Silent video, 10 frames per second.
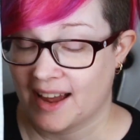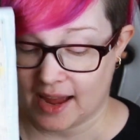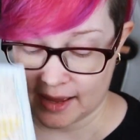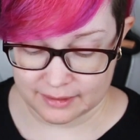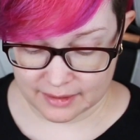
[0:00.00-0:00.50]

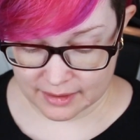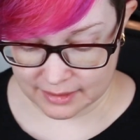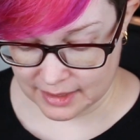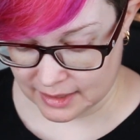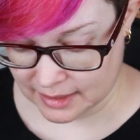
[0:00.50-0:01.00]
And
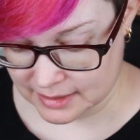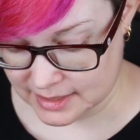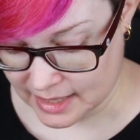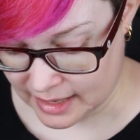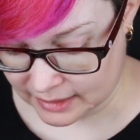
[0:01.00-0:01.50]
the
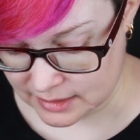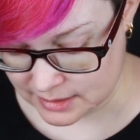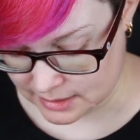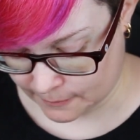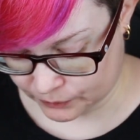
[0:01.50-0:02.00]

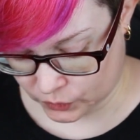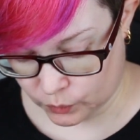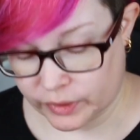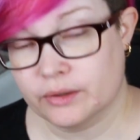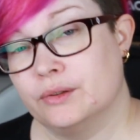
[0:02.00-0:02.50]
daddies
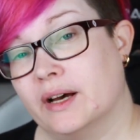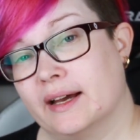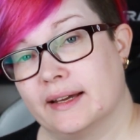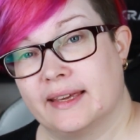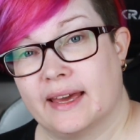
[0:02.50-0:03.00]
will
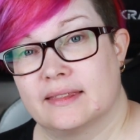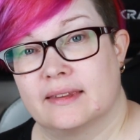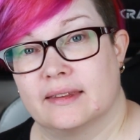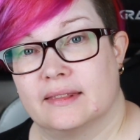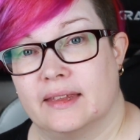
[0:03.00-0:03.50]
get
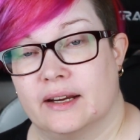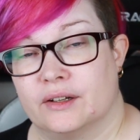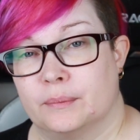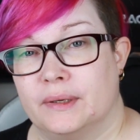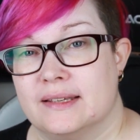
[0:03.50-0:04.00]

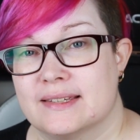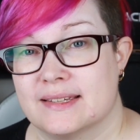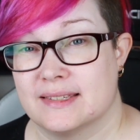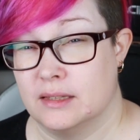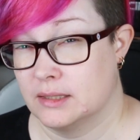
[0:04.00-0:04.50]
their
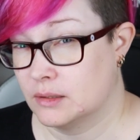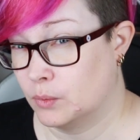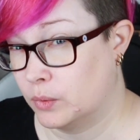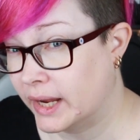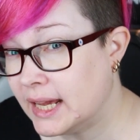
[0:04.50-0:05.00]
pieces this
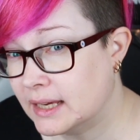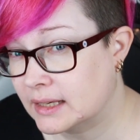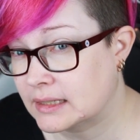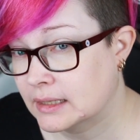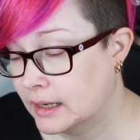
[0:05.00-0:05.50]

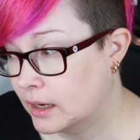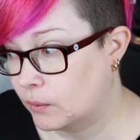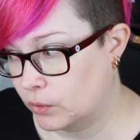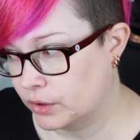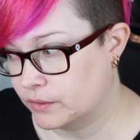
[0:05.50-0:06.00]
week.
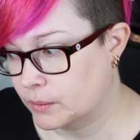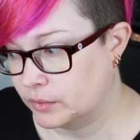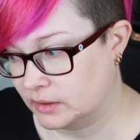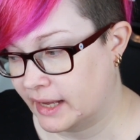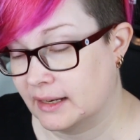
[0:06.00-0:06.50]
One of them
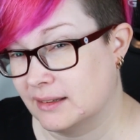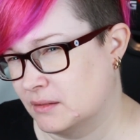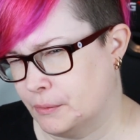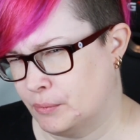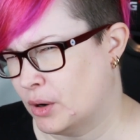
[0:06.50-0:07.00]
will get
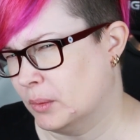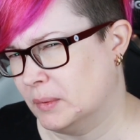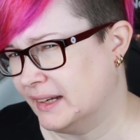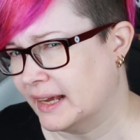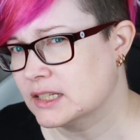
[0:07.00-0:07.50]
it
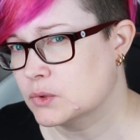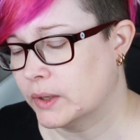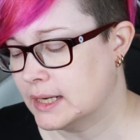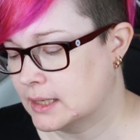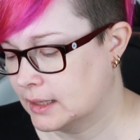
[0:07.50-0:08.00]
probably next
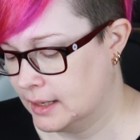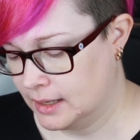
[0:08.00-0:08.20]
week